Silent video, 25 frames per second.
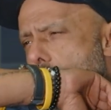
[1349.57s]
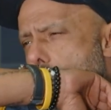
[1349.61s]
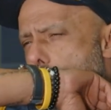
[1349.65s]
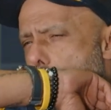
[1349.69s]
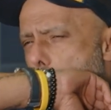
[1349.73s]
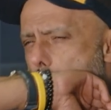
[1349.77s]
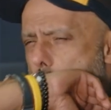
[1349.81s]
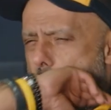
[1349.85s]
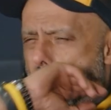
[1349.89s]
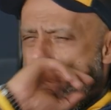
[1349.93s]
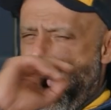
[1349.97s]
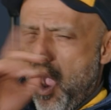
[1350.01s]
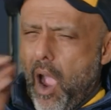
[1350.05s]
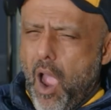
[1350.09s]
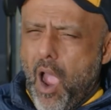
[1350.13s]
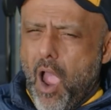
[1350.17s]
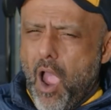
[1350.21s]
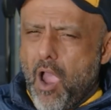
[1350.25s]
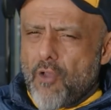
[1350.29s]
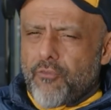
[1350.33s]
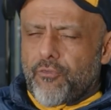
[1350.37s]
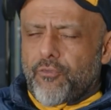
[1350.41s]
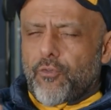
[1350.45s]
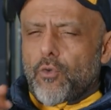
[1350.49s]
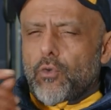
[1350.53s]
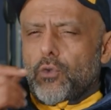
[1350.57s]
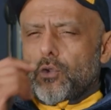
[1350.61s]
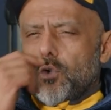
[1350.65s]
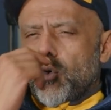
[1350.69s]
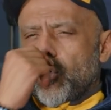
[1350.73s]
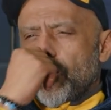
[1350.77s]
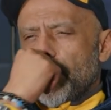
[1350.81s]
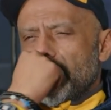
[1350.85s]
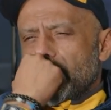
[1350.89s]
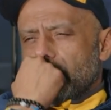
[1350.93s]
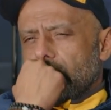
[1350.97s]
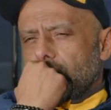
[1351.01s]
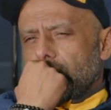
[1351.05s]
Wow, full
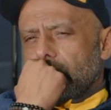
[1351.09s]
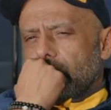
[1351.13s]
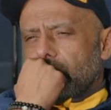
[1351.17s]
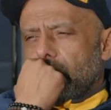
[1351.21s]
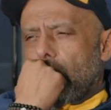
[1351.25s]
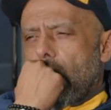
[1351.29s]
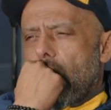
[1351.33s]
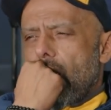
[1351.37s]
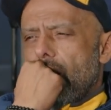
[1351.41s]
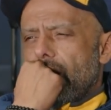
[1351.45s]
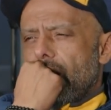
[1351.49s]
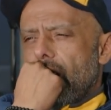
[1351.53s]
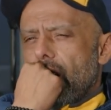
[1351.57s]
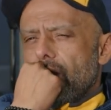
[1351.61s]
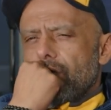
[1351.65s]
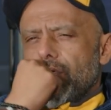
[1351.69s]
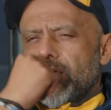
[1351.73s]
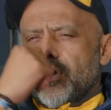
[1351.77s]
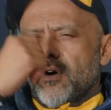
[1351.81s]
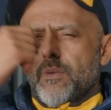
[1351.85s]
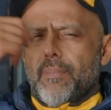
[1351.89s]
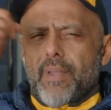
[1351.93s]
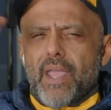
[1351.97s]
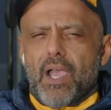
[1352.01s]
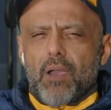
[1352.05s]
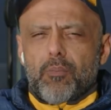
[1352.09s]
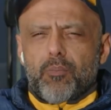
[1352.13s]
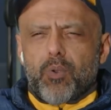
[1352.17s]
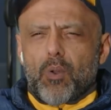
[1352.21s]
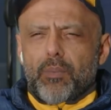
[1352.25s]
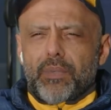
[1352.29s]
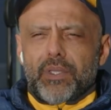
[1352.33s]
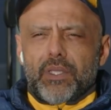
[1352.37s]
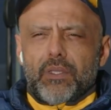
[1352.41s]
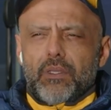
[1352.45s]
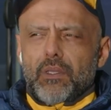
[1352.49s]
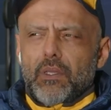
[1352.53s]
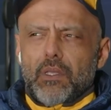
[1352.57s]
noise on the dyno. They're about
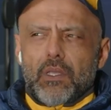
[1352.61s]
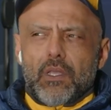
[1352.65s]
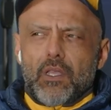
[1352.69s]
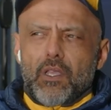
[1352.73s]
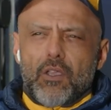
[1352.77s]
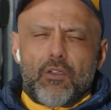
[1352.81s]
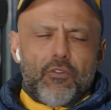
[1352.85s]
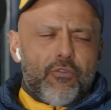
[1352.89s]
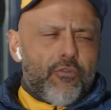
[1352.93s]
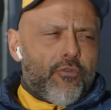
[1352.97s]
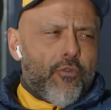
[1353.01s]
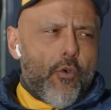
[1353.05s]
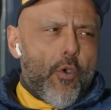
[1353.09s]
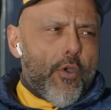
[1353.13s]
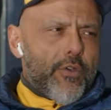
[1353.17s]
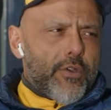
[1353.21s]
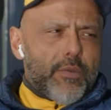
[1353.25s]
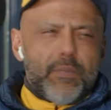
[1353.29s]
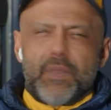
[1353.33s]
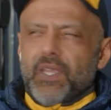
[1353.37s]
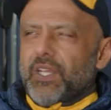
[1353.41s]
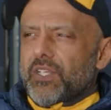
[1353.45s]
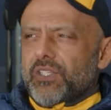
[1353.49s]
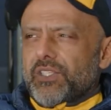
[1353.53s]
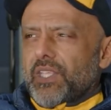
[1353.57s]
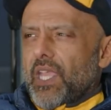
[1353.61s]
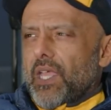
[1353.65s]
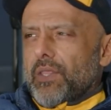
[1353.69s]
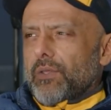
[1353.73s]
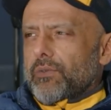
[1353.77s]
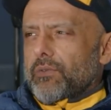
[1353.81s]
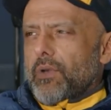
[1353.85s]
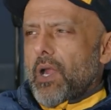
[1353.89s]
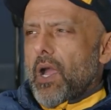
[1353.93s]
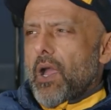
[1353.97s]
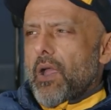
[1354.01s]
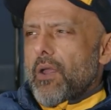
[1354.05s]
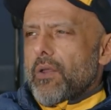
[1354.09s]
probably 400 metres down the
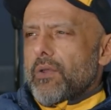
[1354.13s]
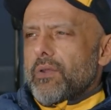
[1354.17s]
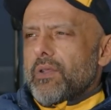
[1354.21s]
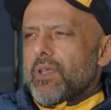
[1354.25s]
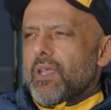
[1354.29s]
road.